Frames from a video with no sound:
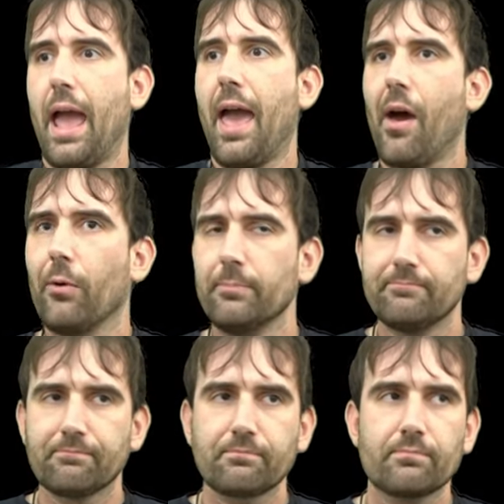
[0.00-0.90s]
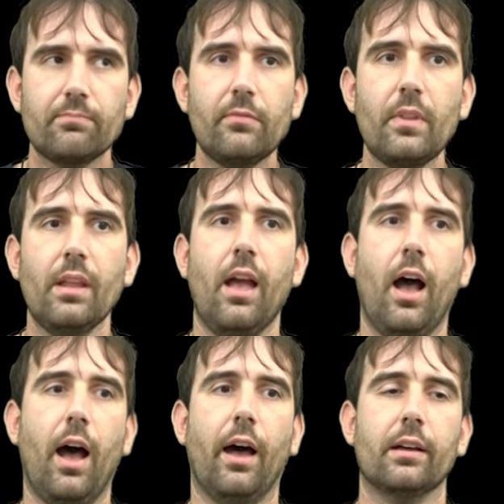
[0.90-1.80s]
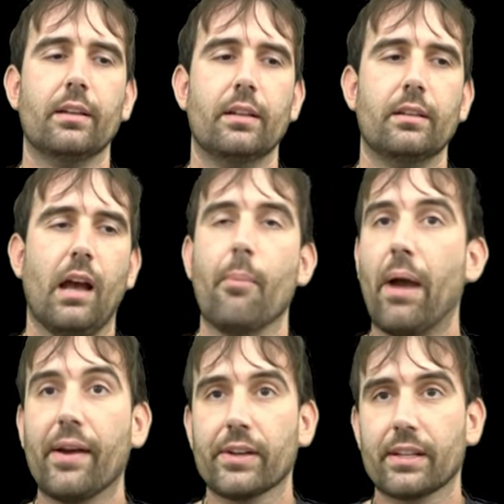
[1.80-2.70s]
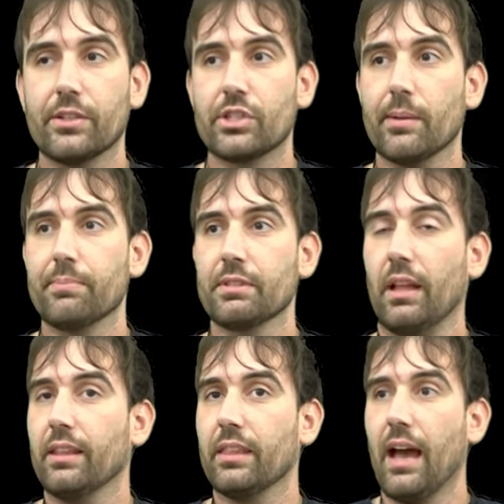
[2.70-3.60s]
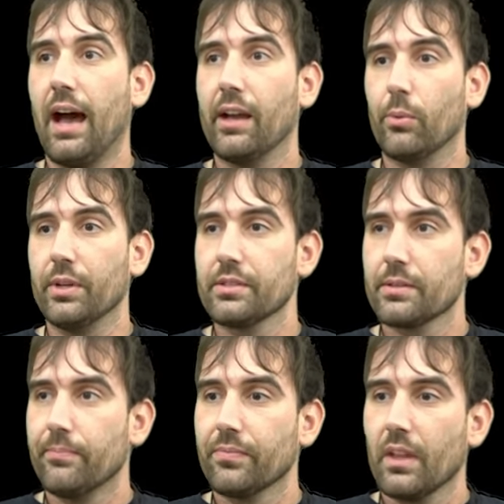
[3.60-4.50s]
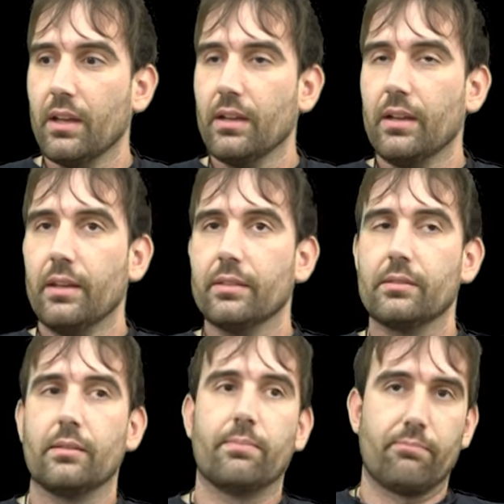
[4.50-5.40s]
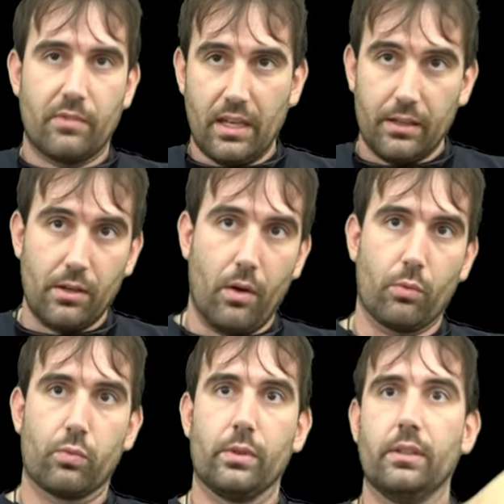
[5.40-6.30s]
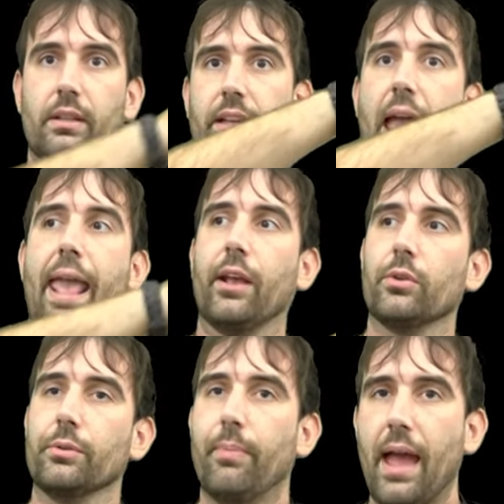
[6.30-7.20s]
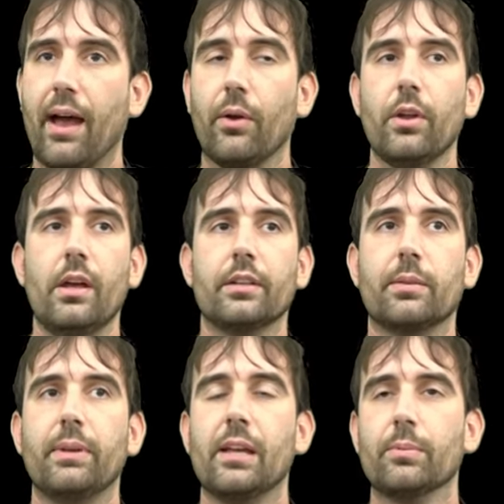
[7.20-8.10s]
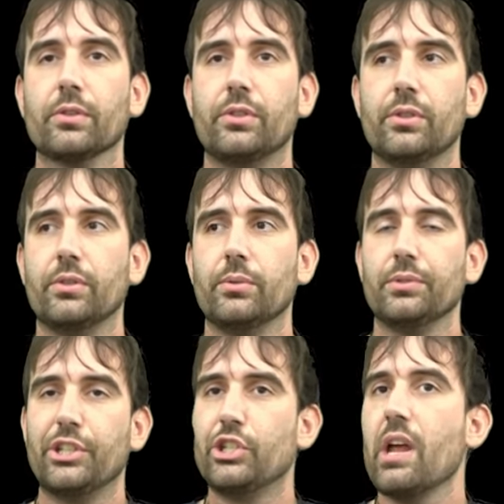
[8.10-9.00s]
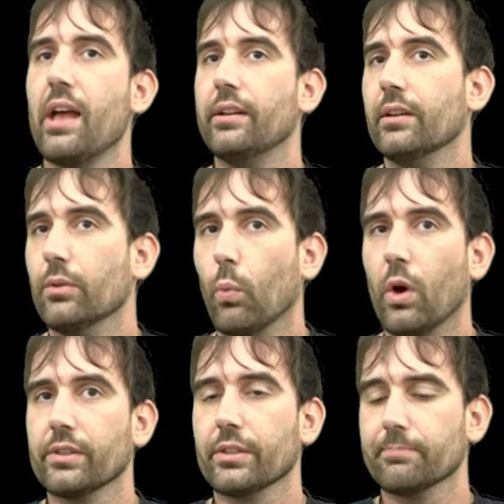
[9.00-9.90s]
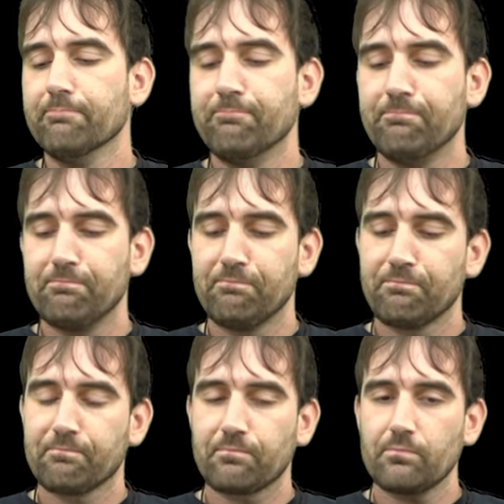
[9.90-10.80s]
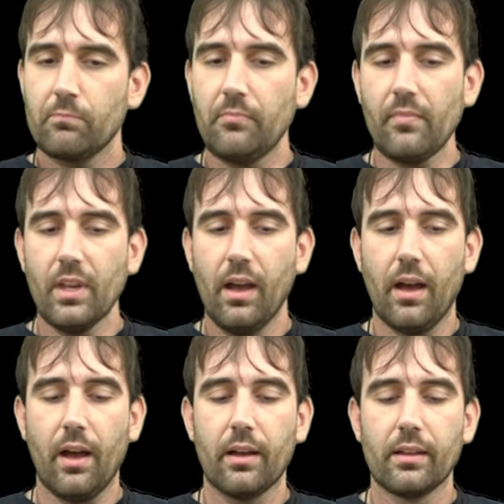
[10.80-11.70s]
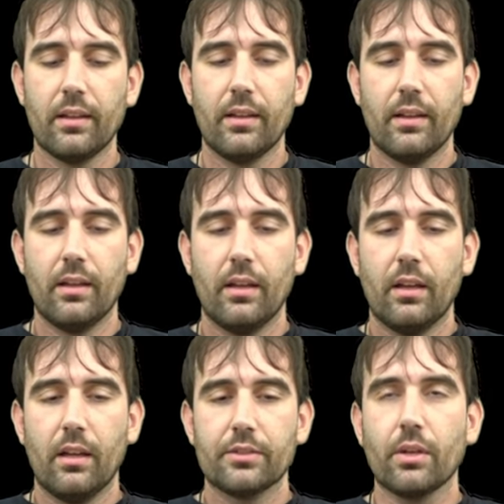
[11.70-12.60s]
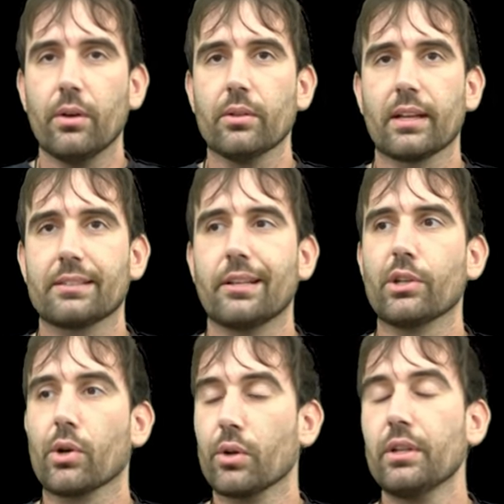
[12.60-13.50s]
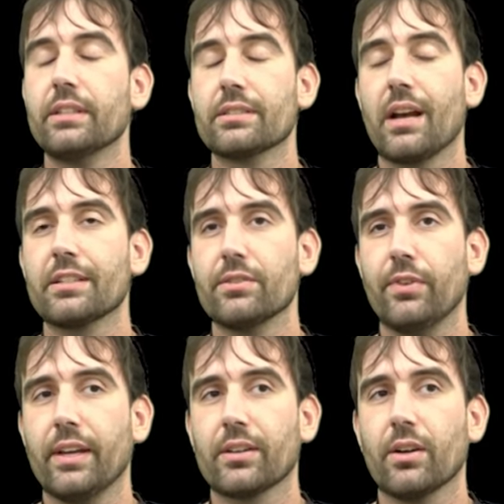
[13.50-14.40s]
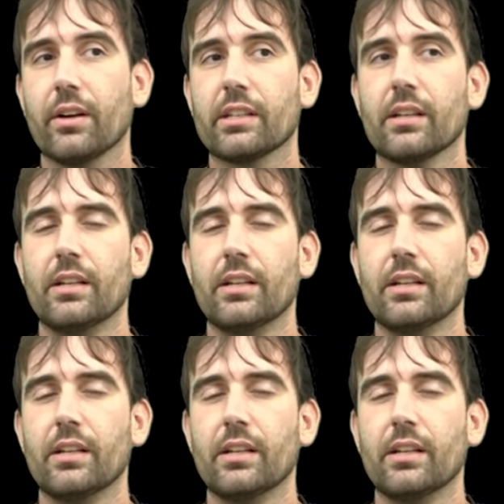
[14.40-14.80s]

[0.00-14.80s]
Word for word: bow. Uh, American ships like the Iowas get a really angled bow to be able to shed water. Uh, so, like I said, early designs of Vanguard